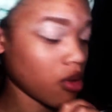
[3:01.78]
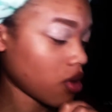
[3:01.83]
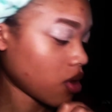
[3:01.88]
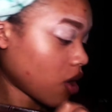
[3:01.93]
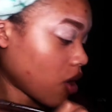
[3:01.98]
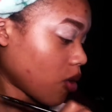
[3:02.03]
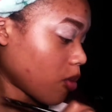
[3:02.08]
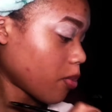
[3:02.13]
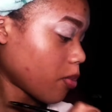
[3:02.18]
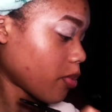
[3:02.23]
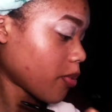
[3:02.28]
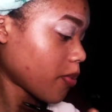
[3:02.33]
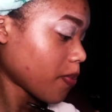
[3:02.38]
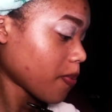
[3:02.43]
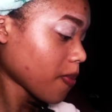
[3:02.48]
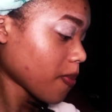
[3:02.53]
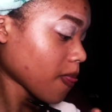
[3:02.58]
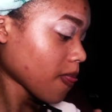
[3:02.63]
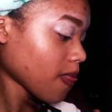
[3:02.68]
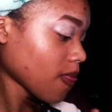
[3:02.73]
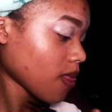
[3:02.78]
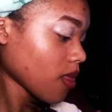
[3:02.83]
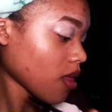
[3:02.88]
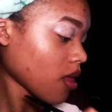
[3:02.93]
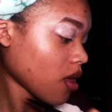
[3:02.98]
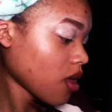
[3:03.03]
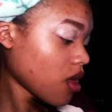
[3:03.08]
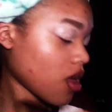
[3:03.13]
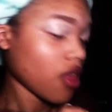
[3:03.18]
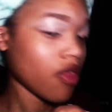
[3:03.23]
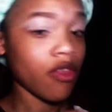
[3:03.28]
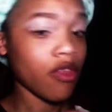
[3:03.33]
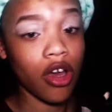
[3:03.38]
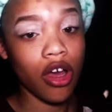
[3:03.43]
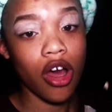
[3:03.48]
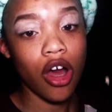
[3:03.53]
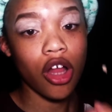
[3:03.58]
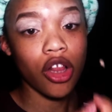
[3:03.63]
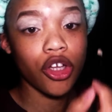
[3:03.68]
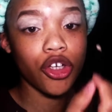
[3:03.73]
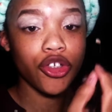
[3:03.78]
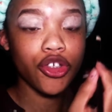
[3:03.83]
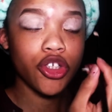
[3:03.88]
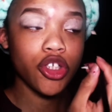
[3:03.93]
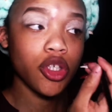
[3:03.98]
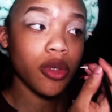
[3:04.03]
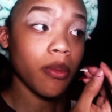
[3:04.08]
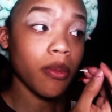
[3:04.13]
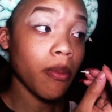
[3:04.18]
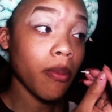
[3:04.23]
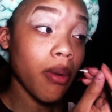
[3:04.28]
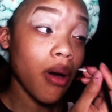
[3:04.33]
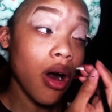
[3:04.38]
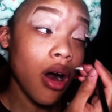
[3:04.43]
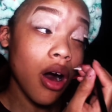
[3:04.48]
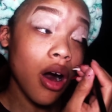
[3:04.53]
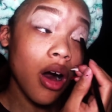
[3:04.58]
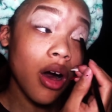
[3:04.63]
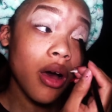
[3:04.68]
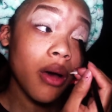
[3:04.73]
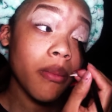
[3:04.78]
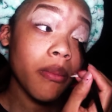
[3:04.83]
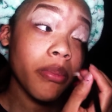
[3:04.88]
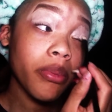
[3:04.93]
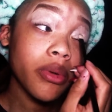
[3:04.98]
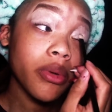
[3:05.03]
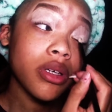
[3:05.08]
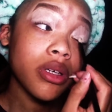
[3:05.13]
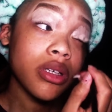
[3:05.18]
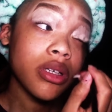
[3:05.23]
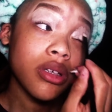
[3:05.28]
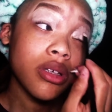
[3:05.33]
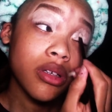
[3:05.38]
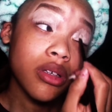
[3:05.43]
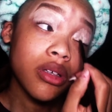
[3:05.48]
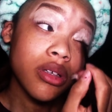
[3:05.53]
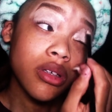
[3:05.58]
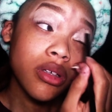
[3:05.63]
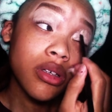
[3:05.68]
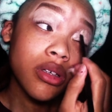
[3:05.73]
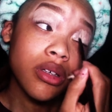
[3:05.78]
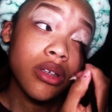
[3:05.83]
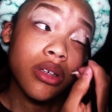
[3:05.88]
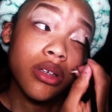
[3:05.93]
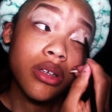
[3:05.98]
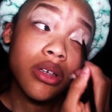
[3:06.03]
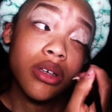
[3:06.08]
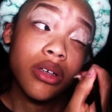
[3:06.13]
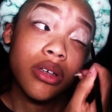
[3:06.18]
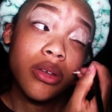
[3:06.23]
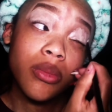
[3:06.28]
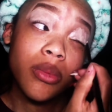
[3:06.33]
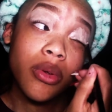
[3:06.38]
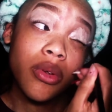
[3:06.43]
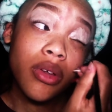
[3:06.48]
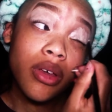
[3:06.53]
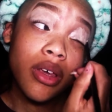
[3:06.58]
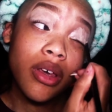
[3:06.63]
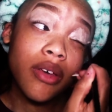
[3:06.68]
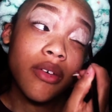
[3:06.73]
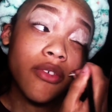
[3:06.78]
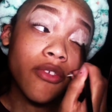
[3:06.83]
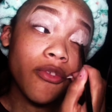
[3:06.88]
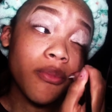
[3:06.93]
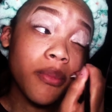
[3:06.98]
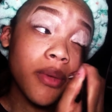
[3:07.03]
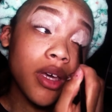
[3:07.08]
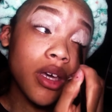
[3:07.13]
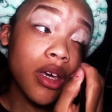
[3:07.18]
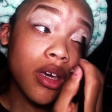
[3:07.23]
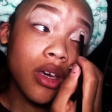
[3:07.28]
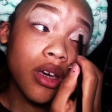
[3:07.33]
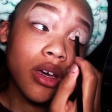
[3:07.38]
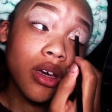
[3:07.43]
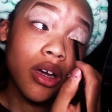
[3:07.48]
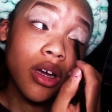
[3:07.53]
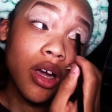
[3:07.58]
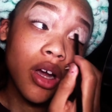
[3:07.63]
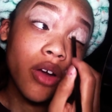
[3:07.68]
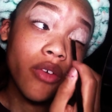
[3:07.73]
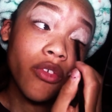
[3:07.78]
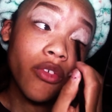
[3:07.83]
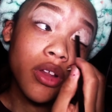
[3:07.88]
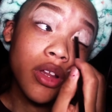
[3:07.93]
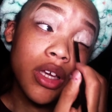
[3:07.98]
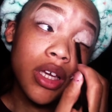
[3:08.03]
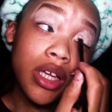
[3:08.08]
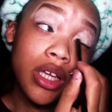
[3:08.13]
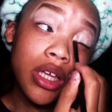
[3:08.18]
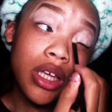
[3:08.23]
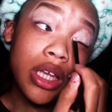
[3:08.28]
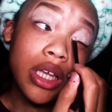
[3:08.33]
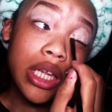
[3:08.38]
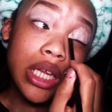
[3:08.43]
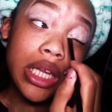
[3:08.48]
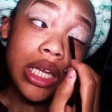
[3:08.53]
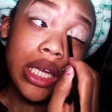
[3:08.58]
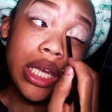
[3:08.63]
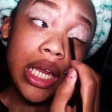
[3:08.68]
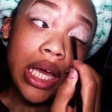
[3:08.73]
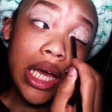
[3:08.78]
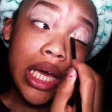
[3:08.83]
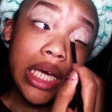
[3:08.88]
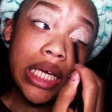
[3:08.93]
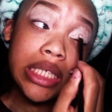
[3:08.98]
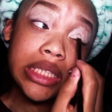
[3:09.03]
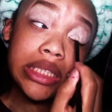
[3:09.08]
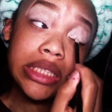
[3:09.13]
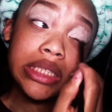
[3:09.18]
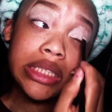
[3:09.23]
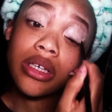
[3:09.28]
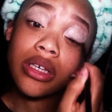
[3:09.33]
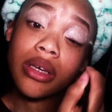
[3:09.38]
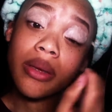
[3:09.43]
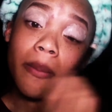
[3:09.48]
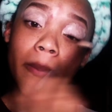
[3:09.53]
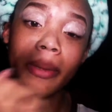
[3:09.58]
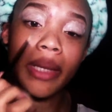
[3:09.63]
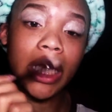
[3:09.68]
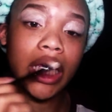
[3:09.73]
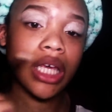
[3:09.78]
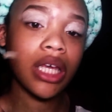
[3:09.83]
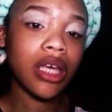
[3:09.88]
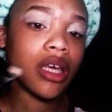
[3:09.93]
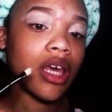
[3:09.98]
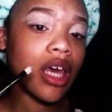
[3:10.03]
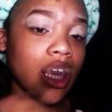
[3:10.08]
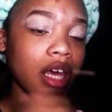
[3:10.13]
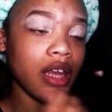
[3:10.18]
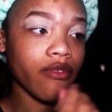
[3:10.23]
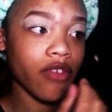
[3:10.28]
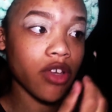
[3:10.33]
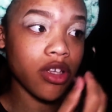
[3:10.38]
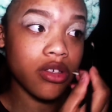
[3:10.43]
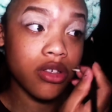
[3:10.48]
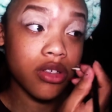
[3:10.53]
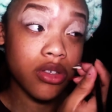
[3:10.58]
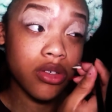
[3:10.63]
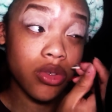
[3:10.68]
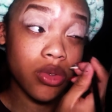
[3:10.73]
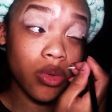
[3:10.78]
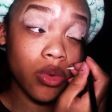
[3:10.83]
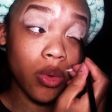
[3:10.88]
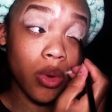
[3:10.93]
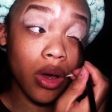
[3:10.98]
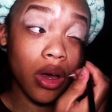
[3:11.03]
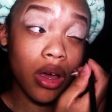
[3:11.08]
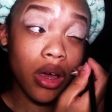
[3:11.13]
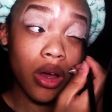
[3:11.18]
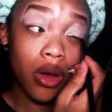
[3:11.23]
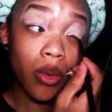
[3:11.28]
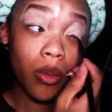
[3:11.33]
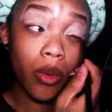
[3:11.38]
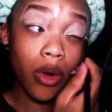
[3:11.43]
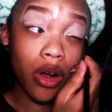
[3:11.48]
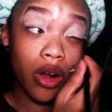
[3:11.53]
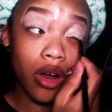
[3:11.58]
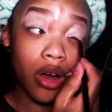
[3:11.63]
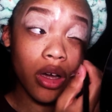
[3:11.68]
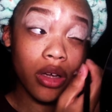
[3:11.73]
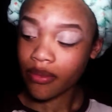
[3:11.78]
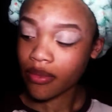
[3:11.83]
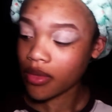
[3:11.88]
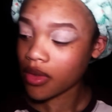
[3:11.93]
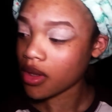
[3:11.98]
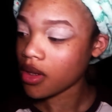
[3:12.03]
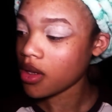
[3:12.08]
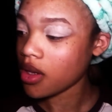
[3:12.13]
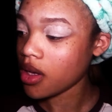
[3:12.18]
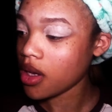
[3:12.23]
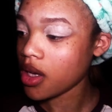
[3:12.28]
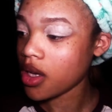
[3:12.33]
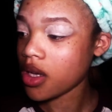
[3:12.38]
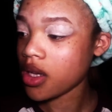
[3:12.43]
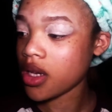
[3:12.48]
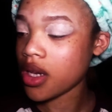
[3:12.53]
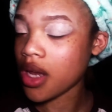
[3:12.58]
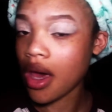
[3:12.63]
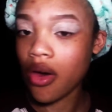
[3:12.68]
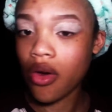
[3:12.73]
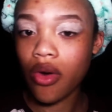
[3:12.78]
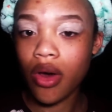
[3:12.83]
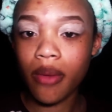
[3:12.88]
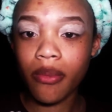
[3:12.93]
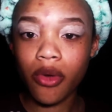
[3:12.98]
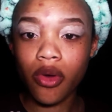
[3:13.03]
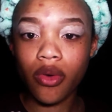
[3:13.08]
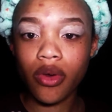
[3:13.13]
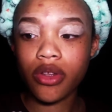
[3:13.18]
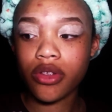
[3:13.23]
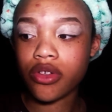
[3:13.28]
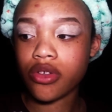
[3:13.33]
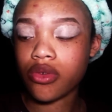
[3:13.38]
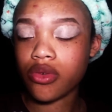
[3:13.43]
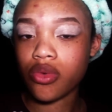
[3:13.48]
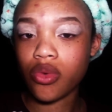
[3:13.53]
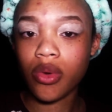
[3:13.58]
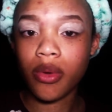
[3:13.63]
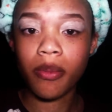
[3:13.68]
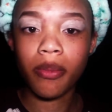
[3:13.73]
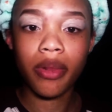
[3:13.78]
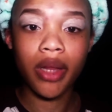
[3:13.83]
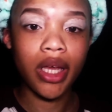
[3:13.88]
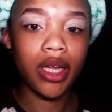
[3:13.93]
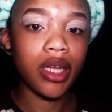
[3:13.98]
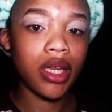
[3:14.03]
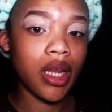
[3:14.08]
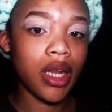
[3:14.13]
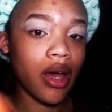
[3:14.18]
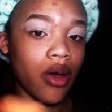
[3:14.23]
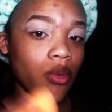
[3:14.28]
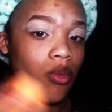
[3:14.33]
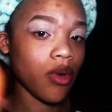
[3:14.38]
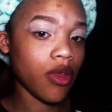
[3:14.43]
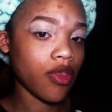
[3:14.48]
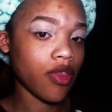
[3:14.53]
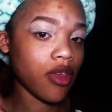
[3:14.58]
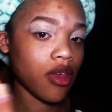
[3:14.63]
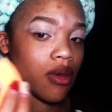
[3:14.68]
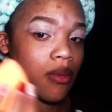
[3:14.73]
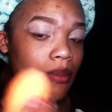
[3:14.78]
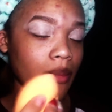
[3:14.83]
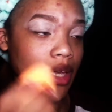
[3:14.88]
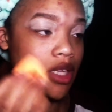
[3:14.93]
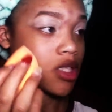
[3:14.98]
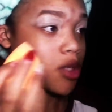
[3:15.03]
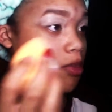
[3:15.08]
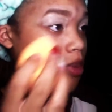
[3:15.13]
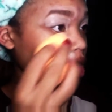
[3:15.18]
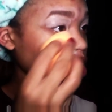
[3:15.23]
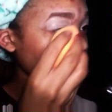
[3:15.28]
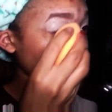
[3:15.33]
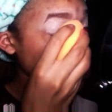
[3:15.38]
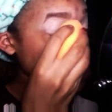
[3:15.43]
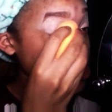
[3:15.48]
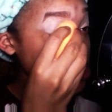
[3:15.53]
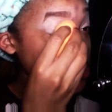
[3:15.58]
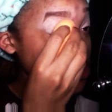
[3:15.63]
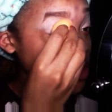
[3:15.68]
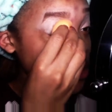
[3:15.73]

help the colors to pop and will give me a really nice blank canvas to work on. Okay, now I'm going to blend it out with my sponge.